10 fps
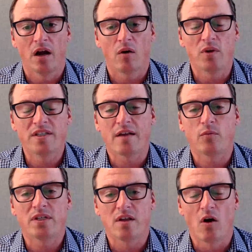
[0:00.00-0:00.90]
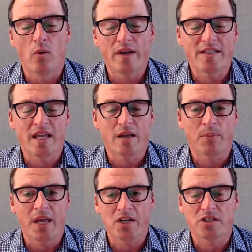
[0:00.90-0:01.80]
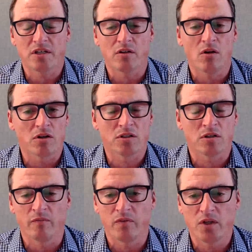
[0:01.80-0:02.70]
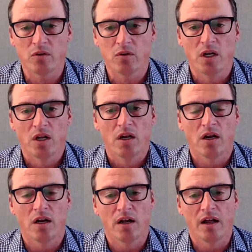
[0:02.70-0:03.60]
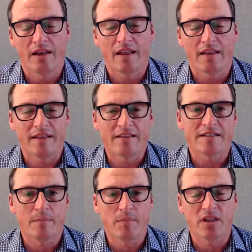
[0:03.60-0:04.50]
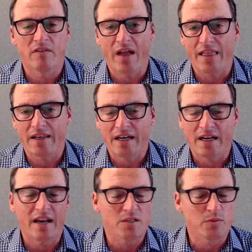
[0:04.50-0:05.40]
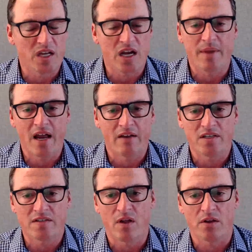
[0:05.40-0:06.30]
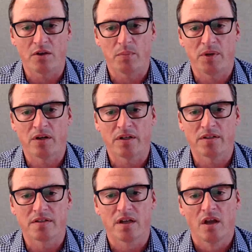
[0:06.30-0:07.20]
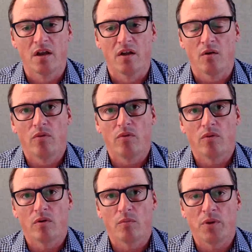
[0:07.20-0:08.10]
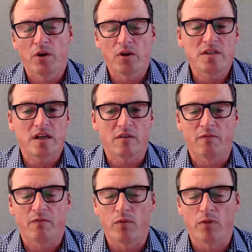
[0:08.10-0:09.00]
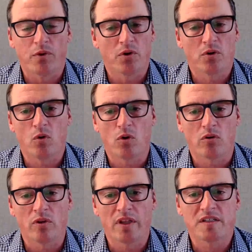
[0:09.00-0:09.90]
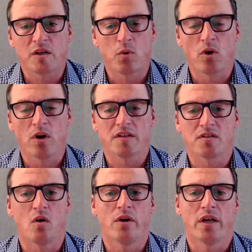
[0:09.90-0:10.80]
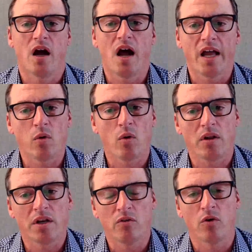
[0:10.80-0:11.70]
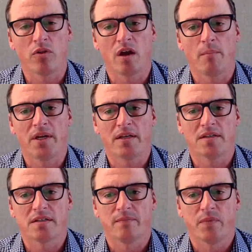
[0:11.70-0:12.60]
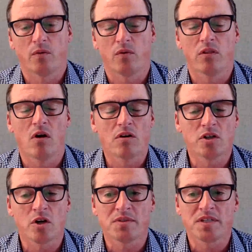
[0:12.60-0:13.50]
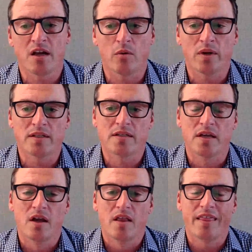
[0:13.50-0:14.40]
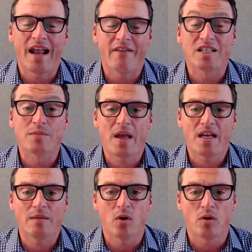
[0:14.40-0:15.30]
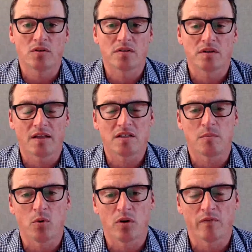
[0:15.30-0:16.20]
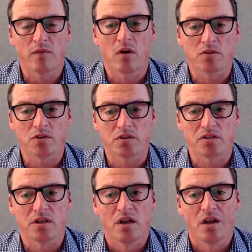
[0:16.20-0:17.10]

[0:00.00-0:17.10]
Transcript: We always take a patient long-term view, and that's typically validated as we come out of these volatile periods. Periods like the third quarter really support us owning high-quality growth companies with long-term tailwinds that have expanding moats and supportive cultures.